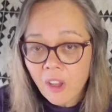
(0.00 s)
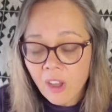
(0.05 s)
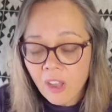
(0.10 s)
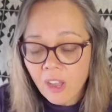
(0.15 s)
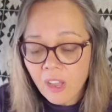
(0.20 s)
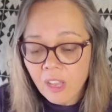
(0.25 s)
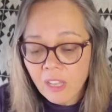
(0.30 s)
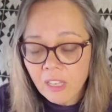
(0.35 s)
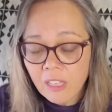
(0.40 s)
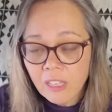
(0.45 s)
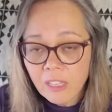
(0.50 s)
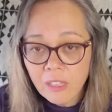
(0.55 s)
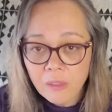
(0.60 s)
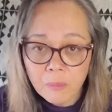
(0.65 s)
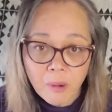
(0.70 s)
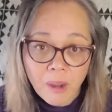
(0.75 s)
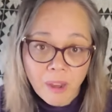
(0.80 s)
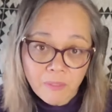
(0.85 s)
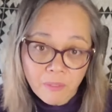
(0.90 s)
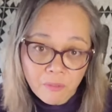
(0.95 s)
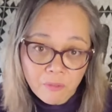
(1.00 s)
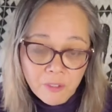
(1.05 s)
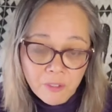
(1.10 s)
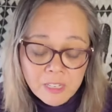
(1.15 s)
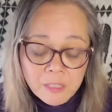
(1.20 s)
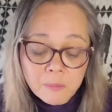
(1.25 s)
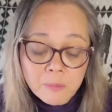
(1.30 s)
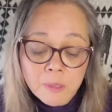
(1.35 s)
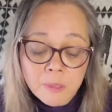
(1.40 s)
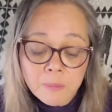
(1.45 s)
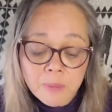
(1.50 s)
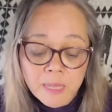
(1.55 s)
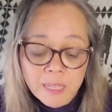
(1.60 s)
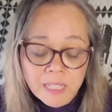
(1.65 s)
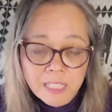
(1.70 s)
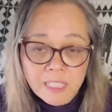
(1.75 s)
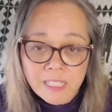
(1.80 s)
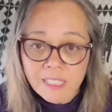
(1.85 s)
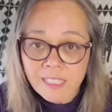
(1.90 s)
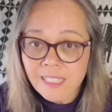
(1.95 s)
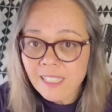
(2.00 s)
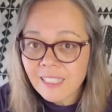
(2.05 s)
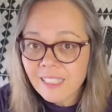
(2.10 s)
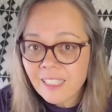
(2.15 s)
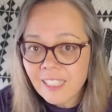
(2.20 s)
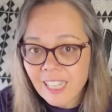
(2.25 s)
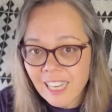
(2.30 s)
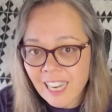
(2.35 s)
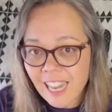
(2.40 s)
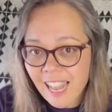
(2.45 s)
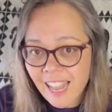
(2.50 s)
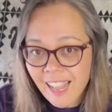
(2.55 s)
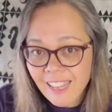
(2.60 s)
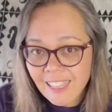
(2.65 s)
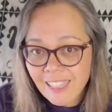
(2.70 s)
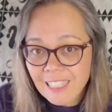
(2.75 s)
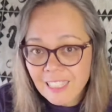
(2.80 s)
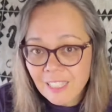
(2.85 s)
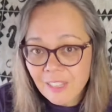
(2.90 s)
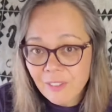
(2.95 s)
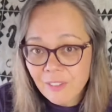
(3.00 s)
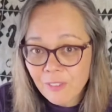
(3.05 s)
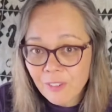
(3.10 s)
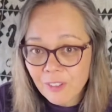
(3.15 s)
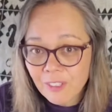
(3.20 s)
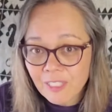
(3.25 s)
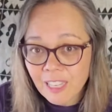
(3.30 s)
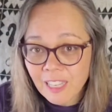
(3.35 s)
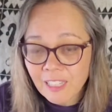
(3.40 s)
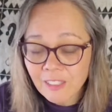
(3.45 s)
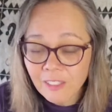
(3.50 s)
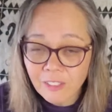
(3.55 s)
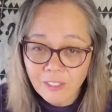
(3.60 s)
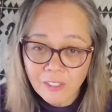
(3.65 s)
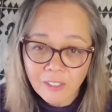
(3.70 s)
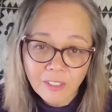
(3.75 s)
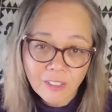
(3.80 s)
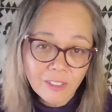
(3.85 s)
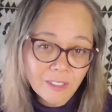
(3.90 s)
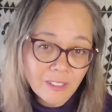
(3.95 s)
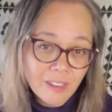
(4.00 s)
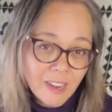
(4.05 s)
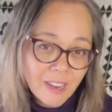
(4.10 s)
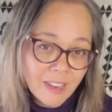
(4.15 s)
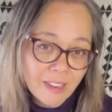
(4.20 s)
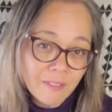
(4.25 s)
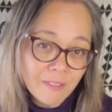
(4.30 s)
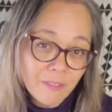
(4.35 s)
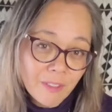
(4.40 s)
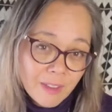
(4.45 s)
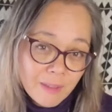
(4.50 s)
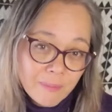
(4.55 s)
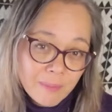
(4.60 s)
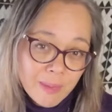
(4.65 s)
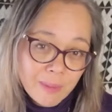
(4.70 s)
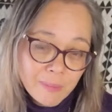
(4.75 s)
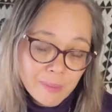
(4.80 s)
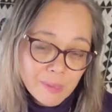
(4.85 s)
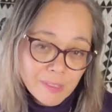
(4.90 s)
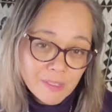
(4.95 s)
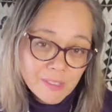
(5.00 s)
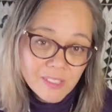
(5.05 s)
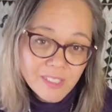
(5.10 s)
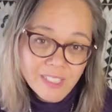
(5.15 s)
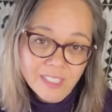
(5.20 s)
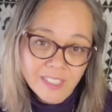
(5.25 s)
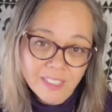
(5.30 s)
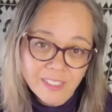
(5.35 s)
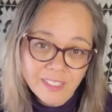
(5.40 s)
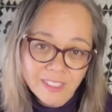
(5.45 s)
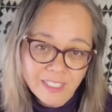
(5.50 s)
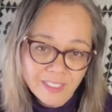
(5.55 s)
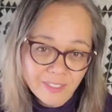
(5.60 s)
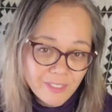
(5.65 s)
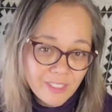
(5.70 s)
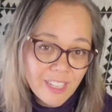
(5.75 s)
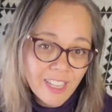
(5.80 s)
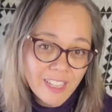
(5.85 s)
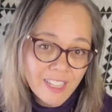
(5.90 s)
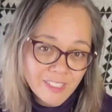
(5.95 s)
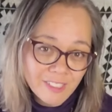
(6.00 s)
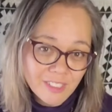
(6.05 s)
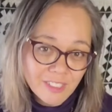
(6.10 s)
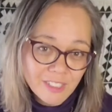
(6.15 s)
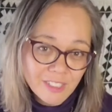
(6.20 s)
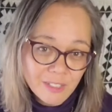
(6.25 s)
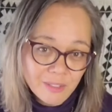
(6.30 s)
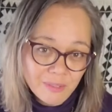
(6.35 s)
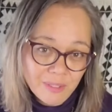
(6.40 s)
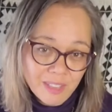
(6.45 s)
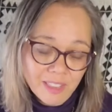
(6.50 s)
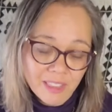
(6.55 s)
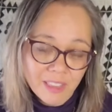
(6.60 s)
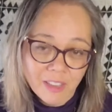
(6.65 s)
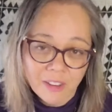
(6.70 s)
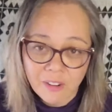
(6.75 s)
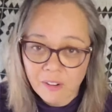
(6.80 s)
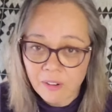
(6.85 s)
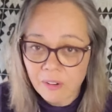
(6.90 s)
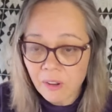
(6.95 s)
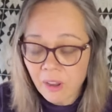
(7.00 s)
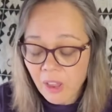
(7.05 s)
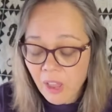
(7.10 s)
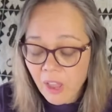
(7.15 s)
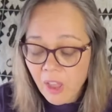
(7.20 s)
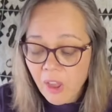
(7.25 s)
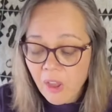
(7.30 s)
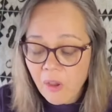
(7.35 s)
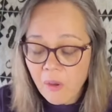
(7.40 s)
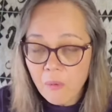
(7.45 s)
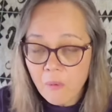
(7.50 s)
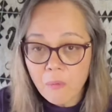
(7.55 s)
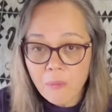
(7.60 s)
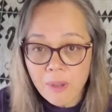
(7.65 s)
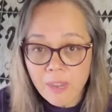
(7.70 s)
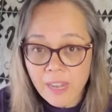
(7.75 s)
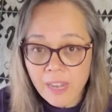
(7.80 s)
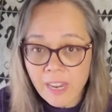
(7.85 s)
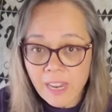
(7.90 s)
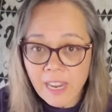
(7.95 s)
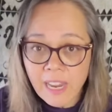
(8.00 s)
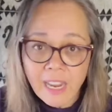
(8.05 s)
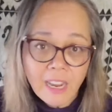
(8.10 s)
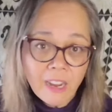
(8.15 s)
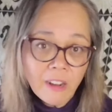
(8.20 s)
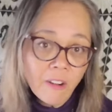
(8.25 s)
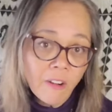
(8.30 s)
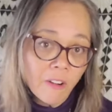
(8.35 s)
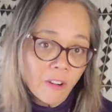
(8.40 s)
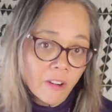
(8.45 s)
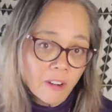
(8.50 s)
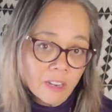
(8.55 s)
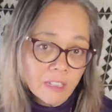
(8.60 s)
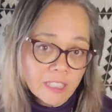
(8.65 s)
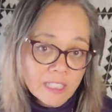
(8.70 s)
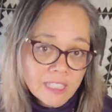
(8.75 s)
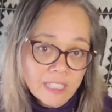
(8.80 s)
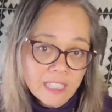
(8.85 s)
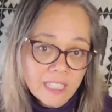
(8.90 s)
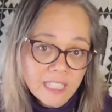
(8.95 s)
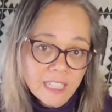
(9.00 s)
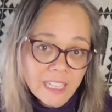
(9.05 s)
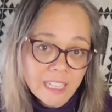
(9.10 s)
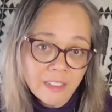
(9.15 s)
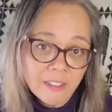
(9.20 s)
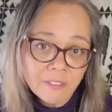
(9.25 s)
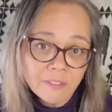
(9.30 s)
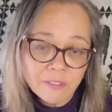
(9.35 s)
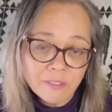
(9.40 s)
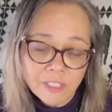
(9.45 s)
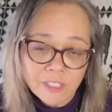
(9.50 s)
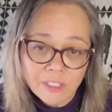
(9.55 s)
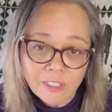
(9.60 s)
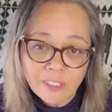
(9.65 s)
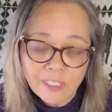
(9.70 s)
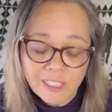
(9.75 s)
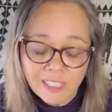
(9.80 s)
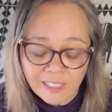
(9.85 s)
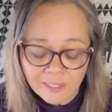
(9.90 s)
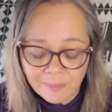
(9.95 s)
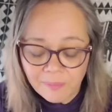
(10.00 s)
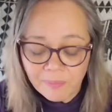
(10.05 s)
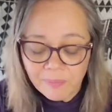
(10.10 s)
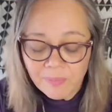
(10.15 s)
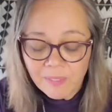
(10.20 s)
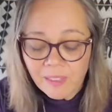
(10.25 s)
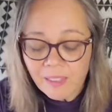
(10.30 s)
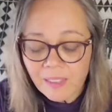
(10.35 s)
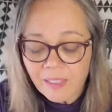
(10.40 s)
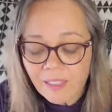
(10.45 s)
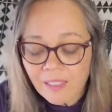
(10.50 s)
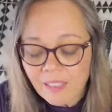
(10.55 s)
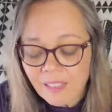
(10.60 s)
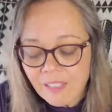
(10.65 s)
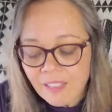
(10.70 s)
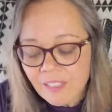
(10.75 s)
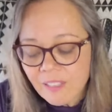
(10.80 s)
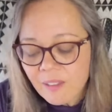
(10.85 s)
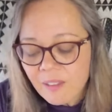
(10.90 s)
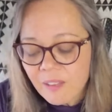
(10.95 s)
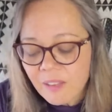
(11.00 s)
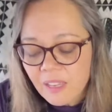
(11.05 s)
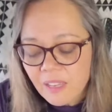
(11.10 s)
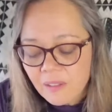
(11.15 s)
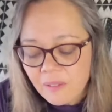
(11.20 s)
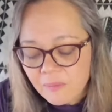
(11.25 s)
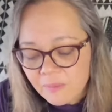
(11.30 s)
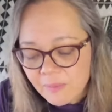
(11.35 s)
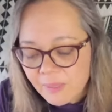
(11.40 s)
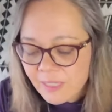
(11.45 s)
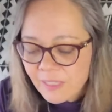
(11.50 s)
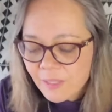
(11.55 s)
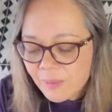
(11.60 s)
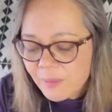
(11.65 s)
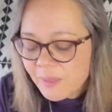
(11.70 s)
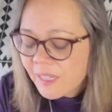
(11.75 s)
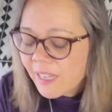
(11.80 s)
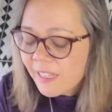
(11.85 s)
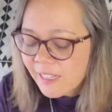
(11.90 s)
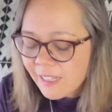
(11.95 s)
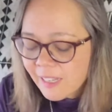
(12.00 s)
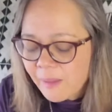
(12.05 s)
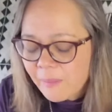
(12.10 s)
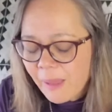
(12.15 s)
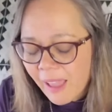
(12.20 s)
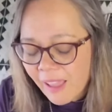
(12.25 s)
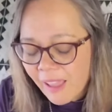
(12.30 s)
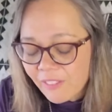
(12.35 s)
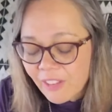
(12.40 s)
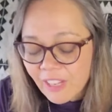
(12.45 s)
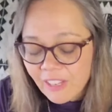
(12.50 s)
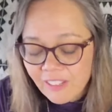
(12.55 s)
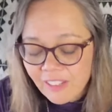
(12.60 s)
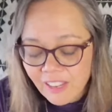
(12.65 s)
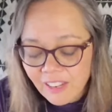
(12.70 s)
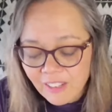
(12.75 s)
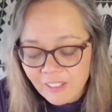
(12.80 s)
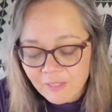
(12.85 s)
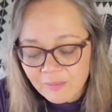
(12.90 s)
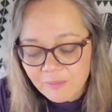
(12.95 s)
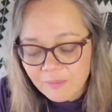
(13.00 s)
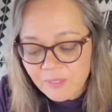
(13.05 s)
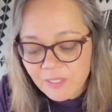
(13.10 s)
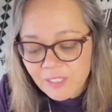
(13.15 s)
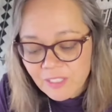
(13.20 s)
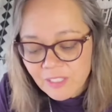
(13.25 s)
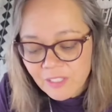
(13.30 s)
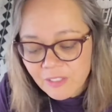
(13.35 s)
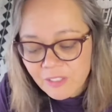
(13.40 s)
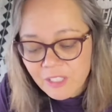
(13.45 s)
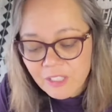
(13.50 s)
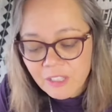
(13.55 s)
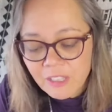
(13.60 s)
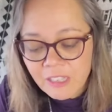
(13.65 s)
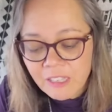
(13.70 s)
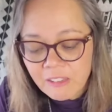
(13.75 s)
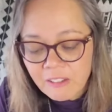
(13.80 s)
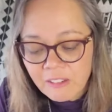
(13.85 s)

on the private Facebook page, is then you can ask for a title, or I invite people to give titles to what they're reading or seeing visually. But this one ended up having a title. So it's